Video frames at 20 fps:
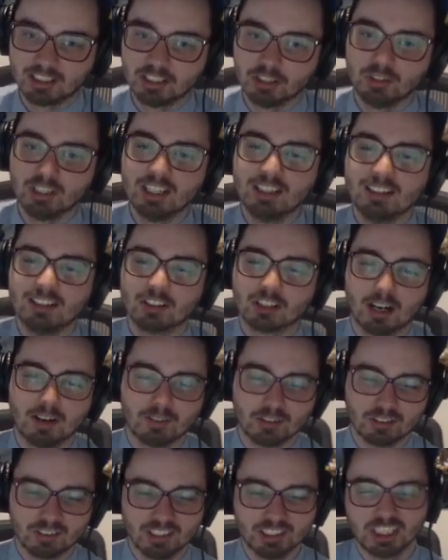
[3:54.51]
You need your
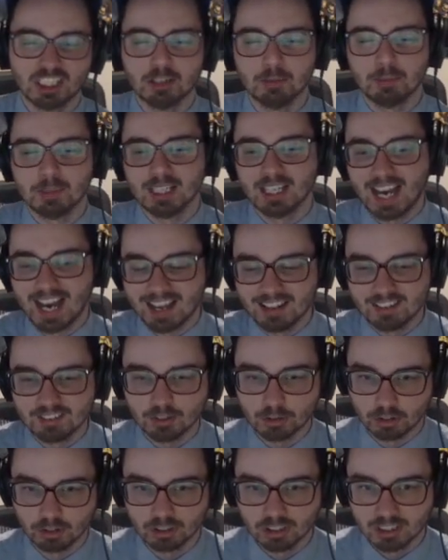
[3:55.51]
conversation to be as
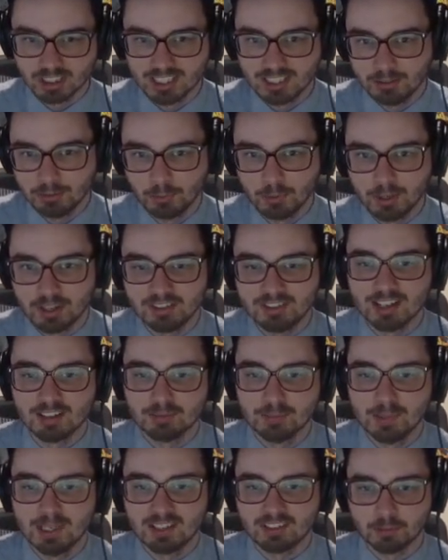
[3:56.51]
early with
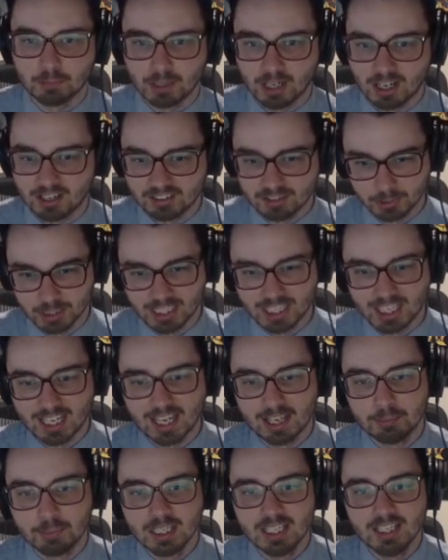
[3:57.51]
Desmond as it possibly
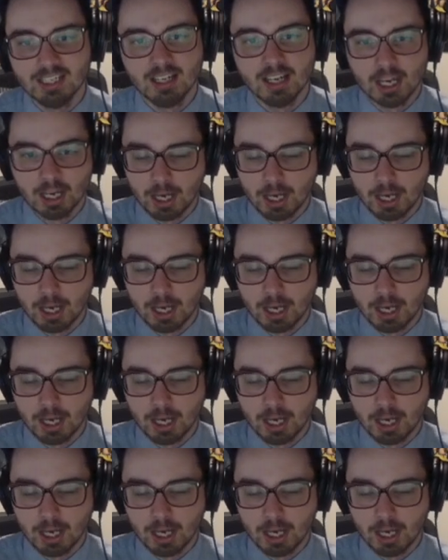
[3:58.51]
can be,